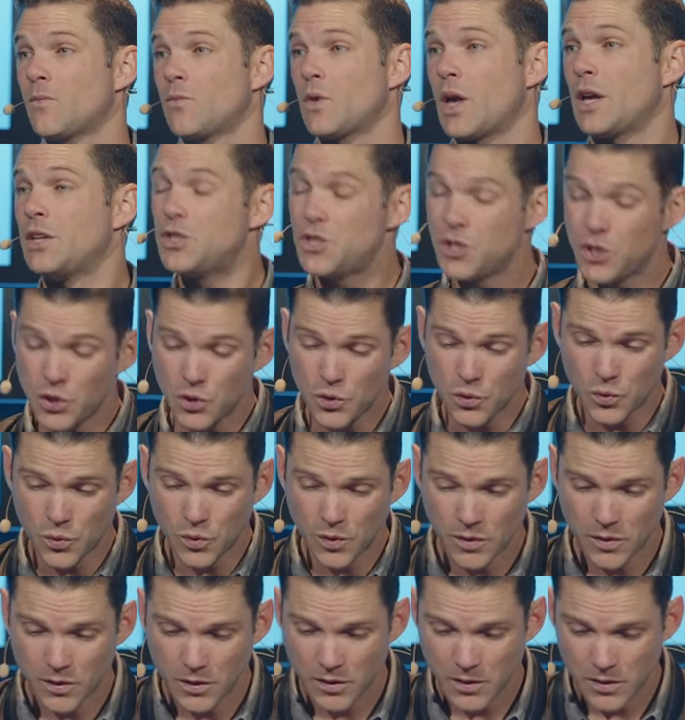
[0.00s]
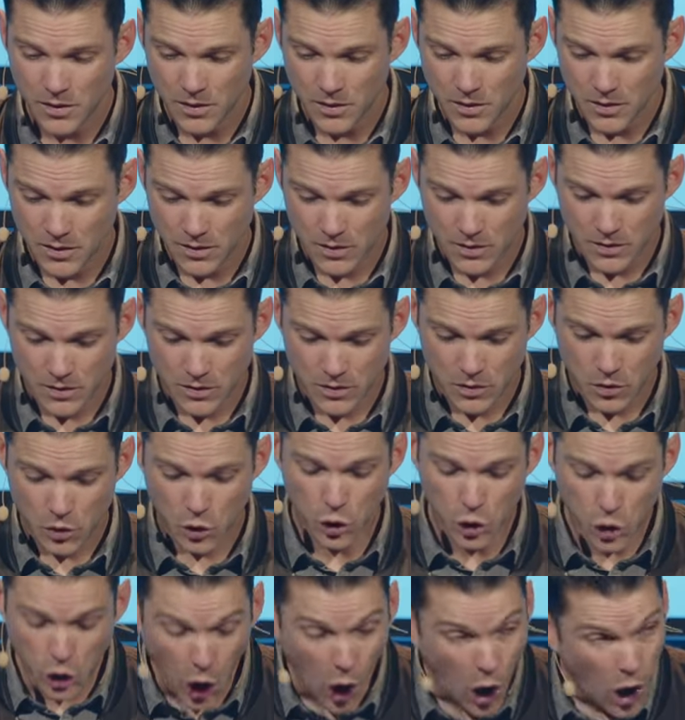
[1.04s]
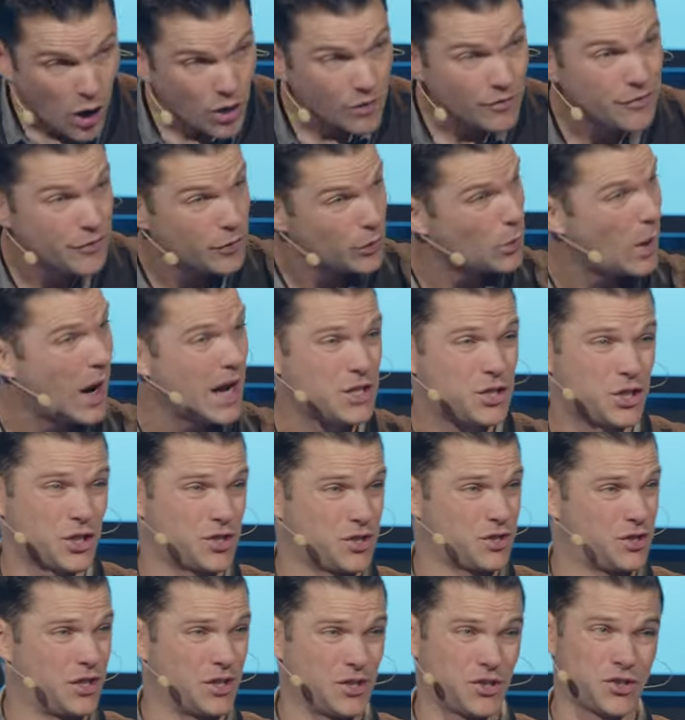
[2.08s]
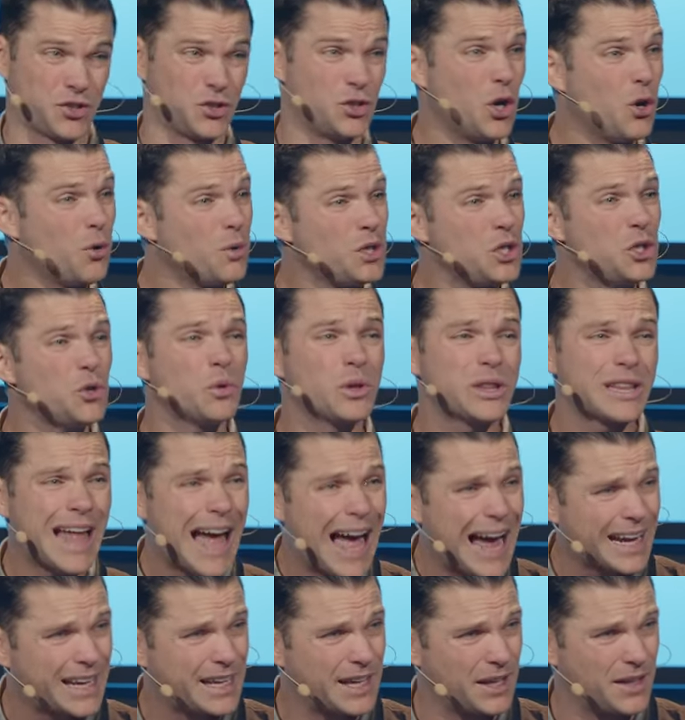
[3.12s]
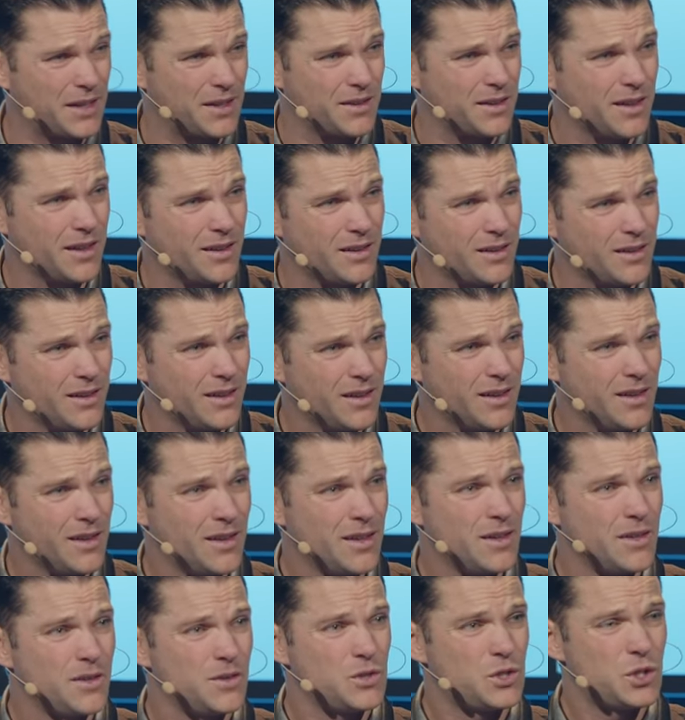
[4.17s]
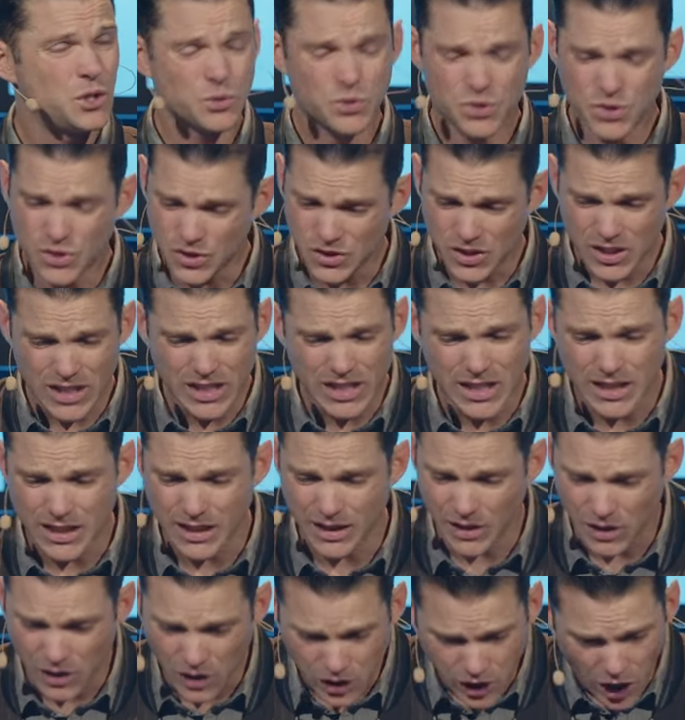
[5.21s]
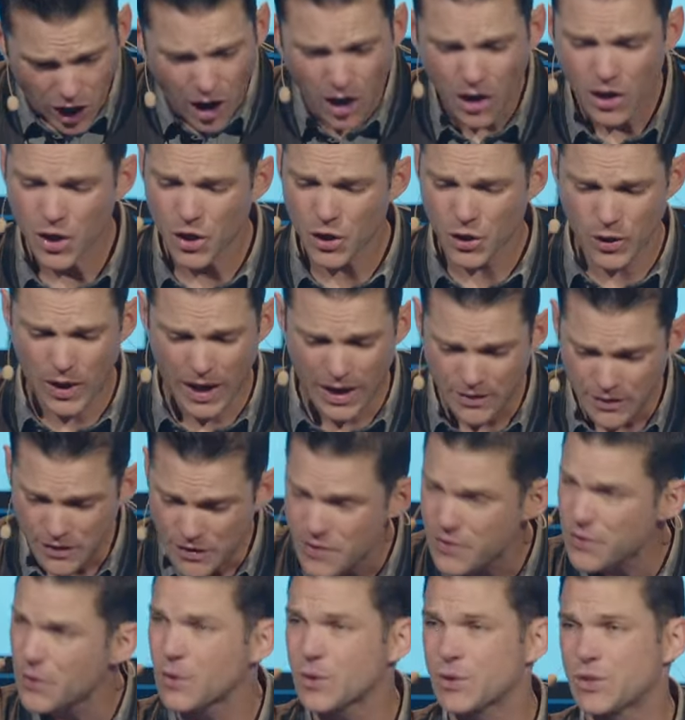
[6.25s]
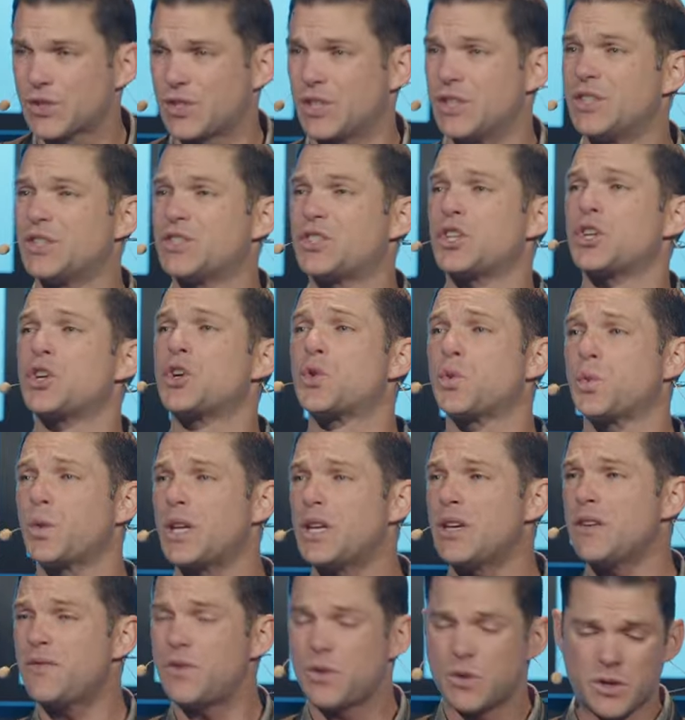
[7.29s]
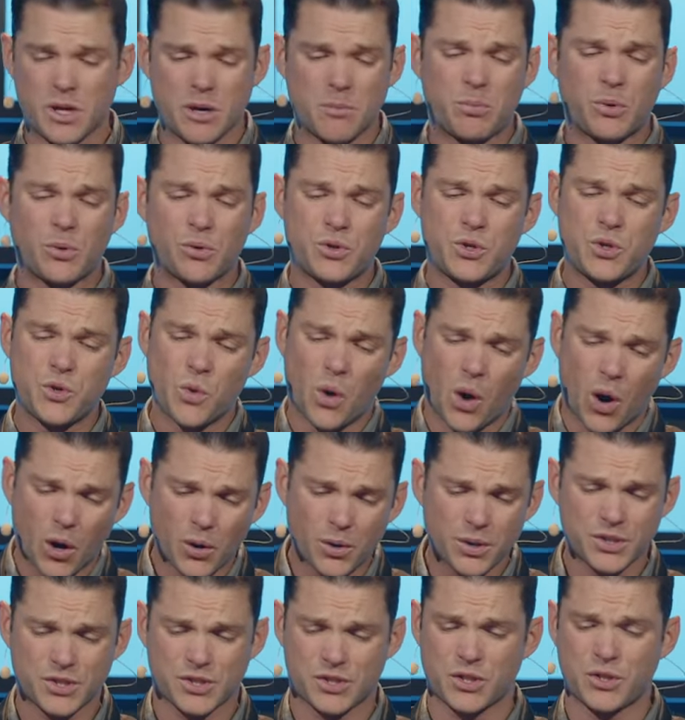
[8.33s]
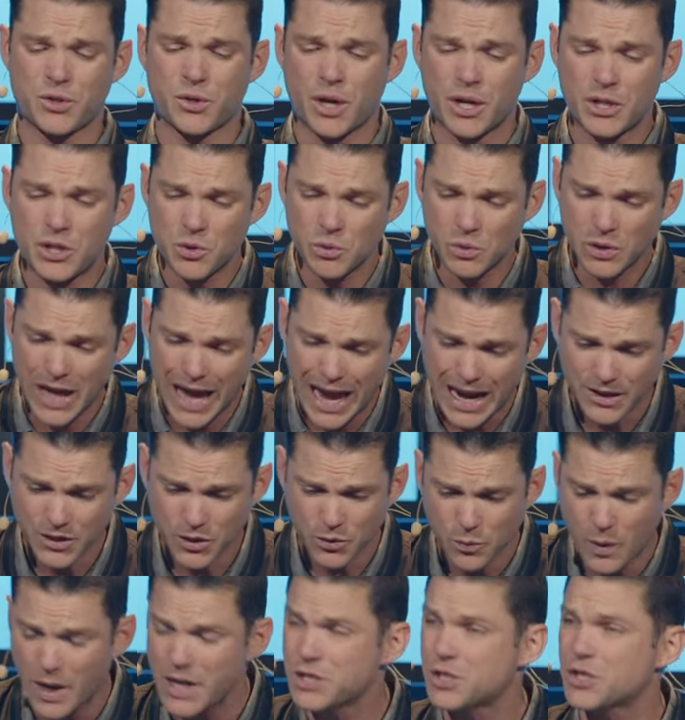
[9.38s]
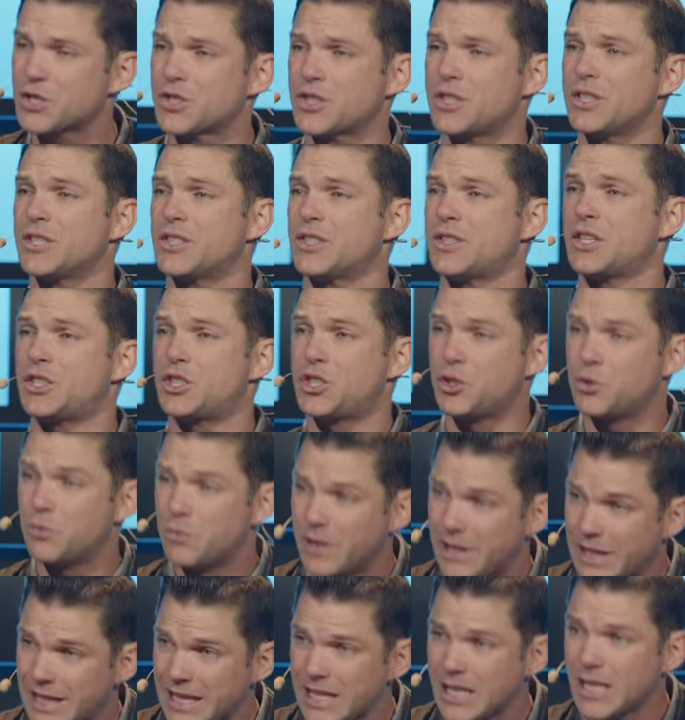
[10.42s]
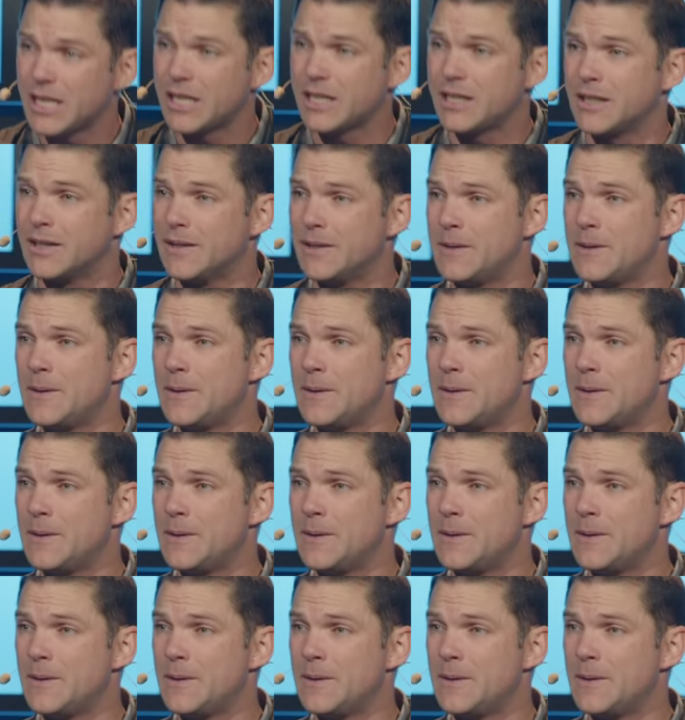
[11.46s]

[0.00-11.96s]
And do you long for righteousness, knowing you lack it? Do you see and hunger and thirst? And does it grieve you that both you are a sinner and you lack the righteousness that you need,